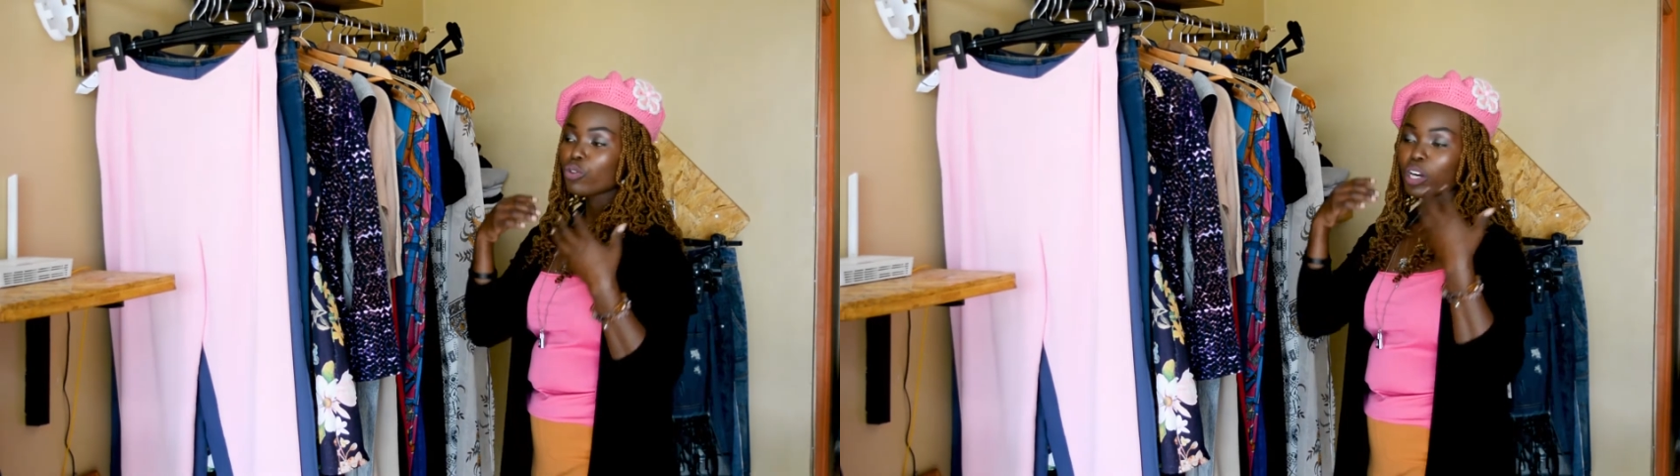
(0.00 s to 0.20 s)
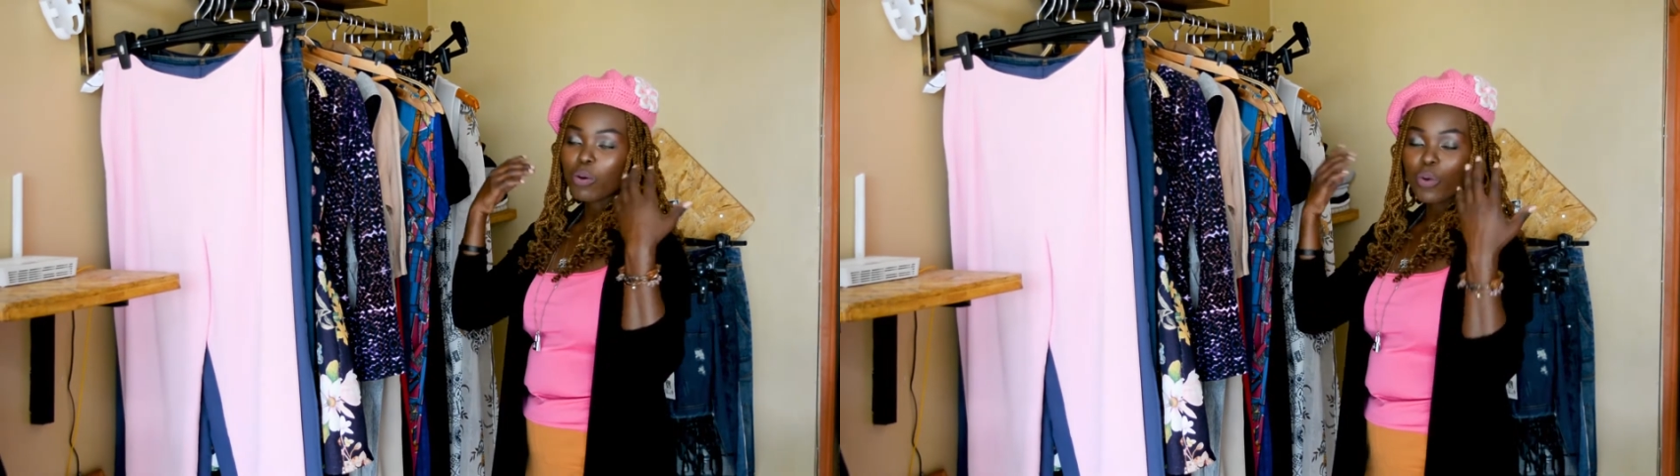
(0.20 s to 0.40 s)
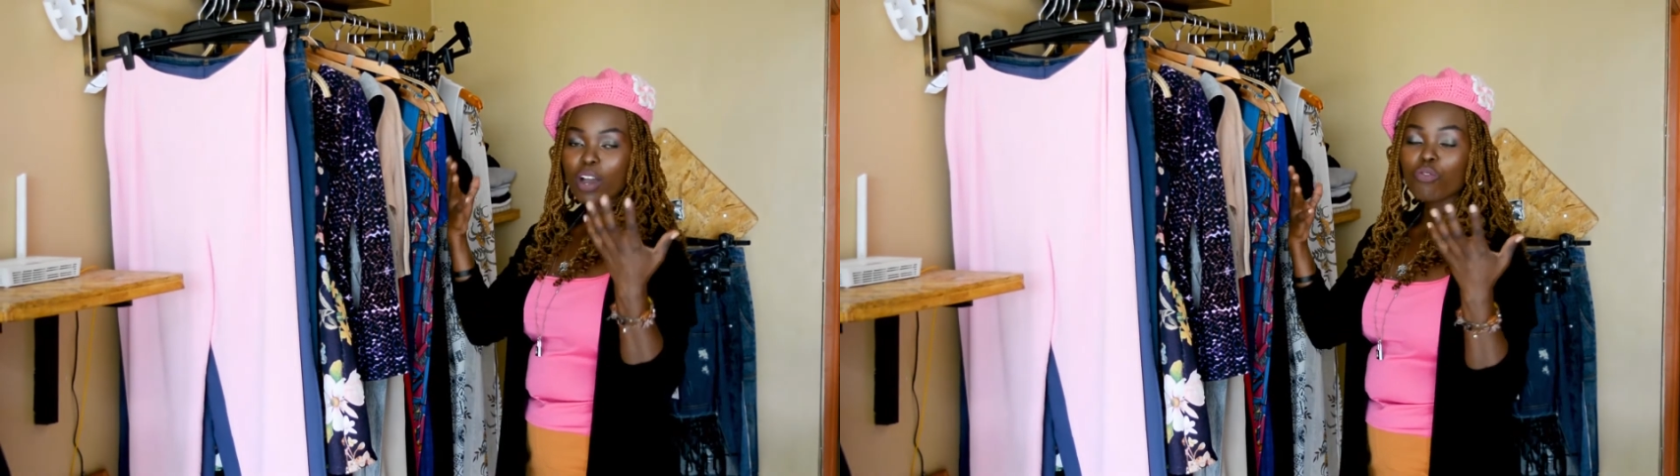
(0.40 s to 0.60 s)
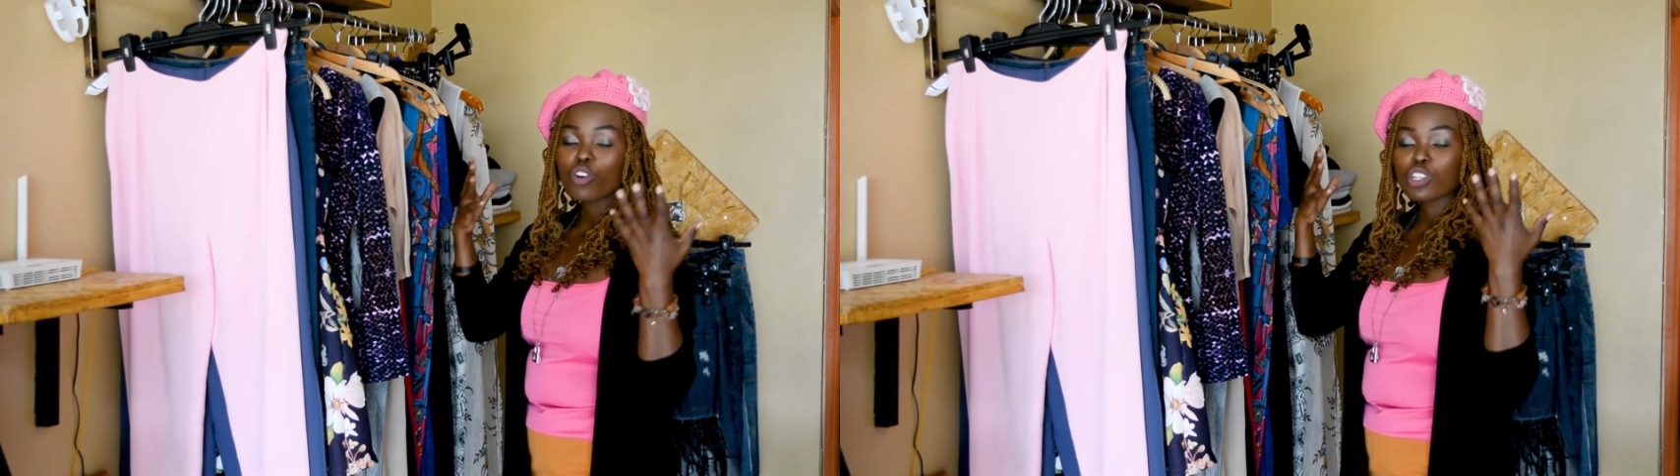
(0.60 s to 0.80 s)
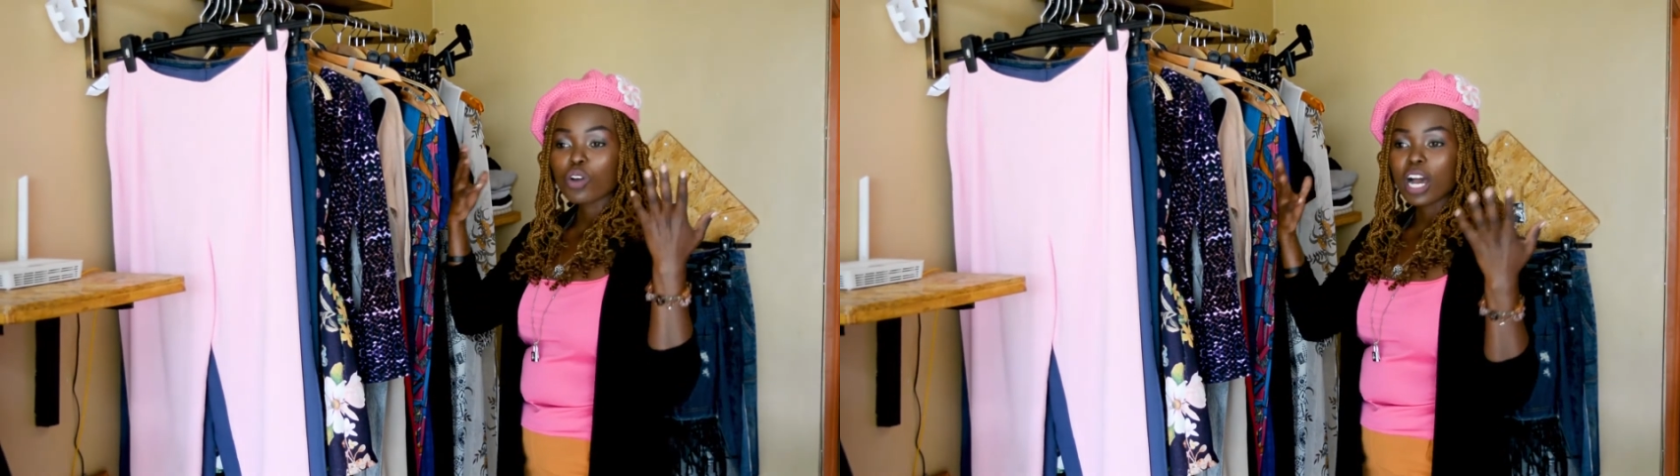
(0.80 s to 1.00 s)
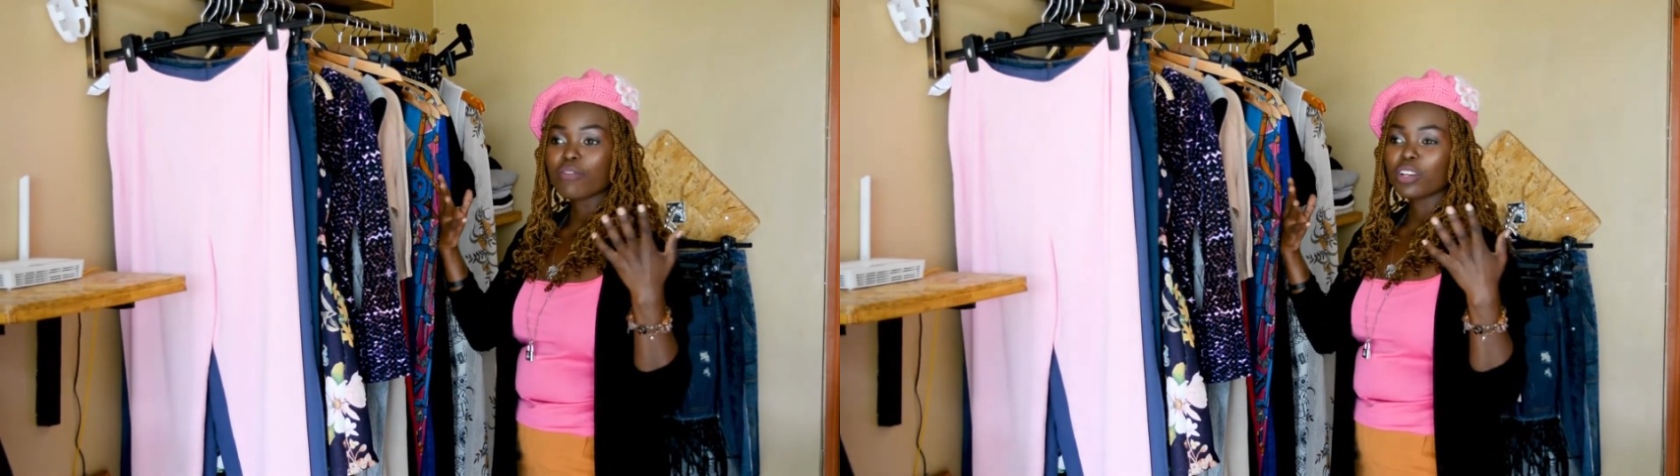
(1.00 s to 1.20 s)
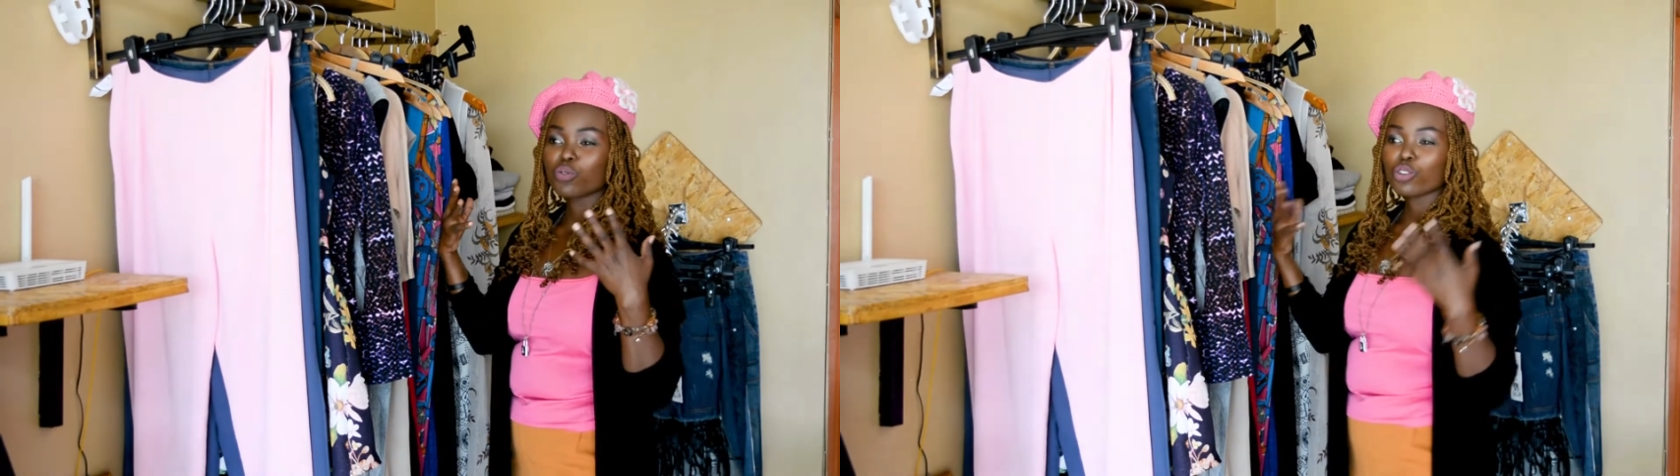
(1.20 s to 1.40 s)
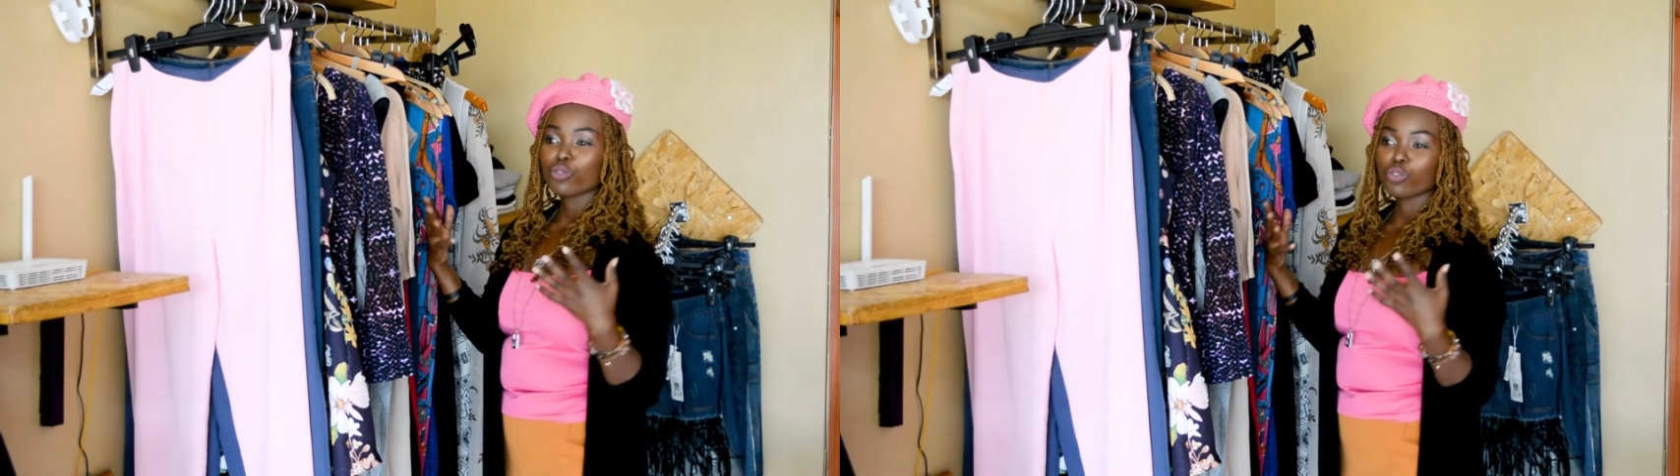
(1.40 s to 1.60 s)
aware of what you have and
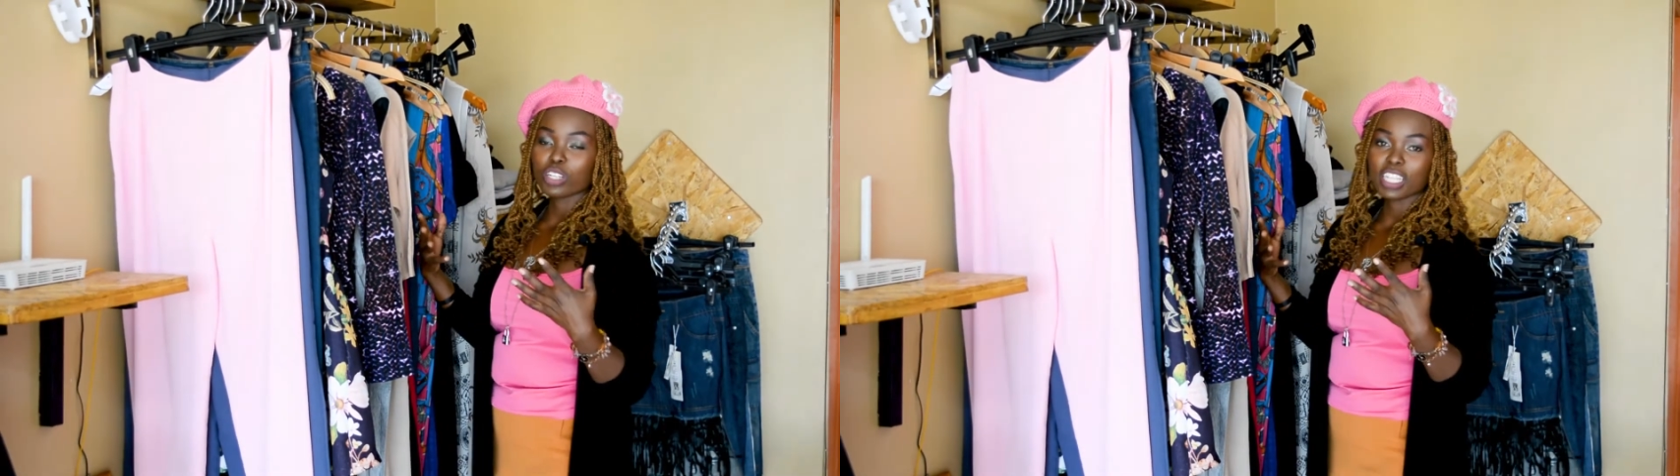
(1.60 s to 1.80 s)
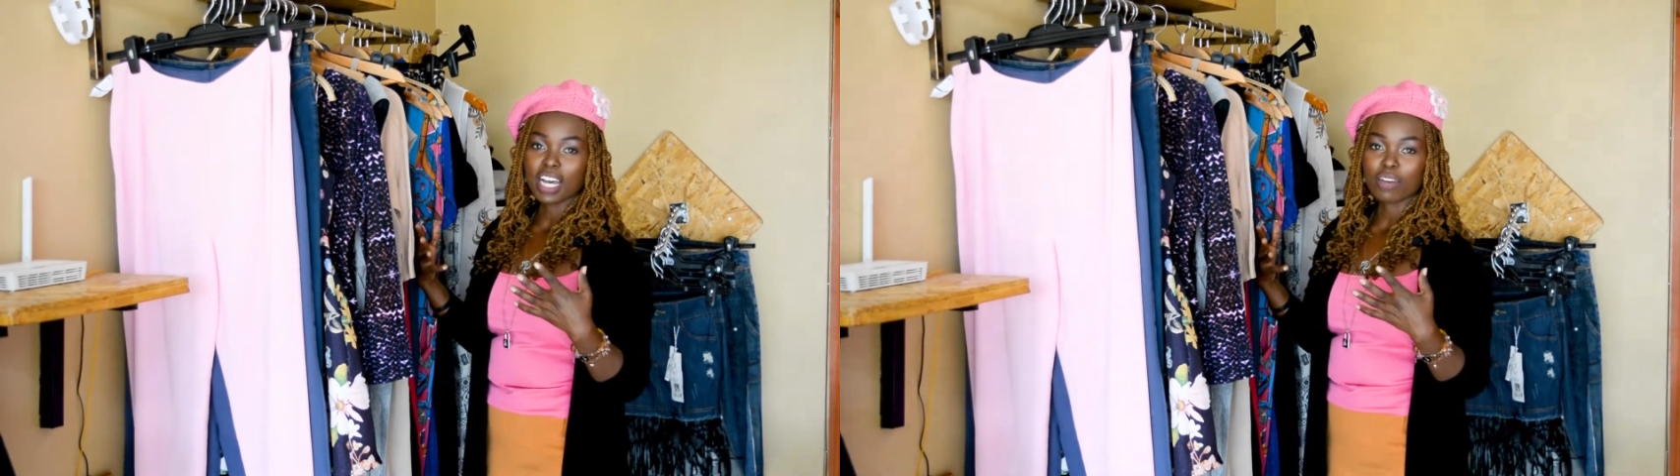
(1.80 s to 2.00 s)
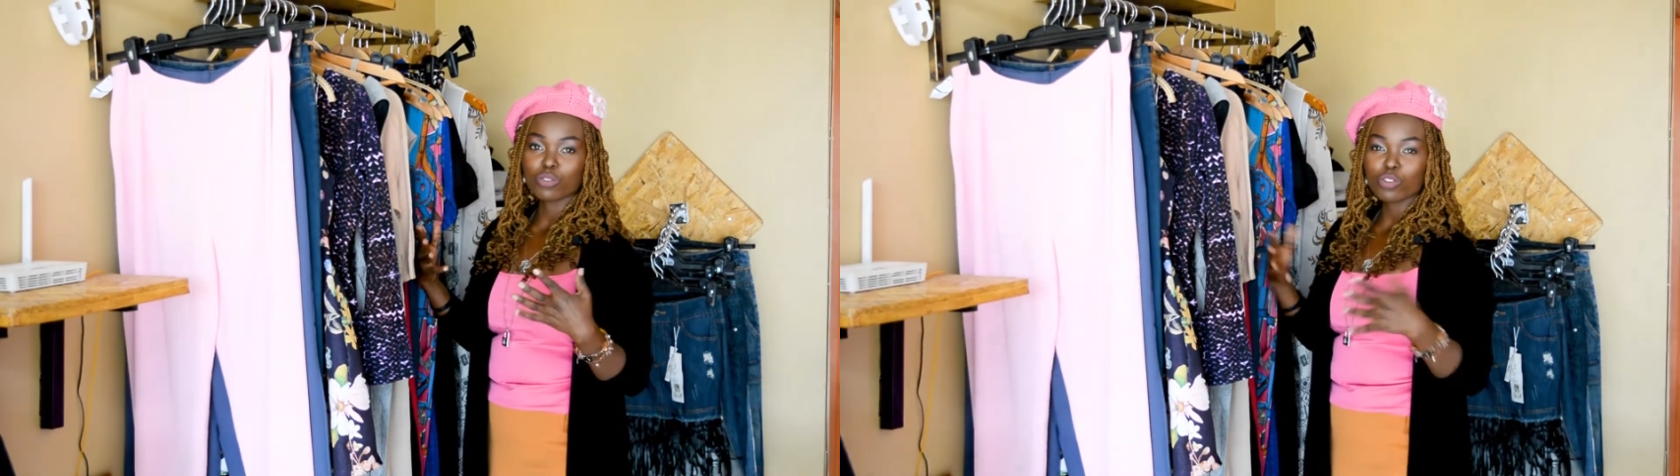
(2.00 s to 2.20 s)
what you don't have.